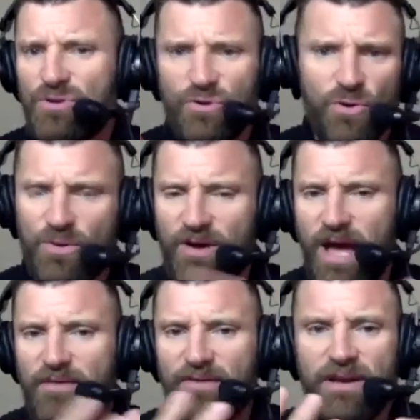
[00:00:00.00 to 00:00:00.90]
do it when they're
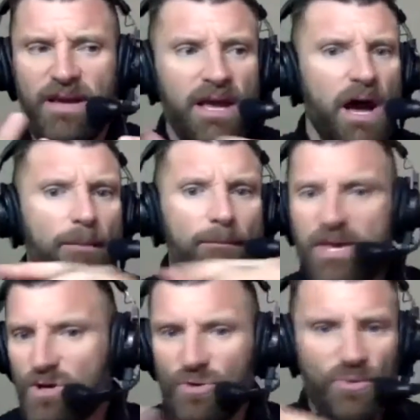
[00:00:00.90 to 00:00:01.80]
having a
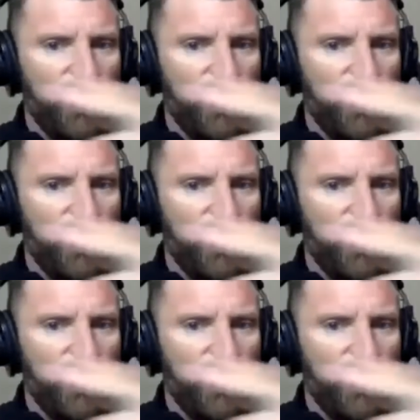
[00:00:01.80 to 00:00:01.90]
meal with their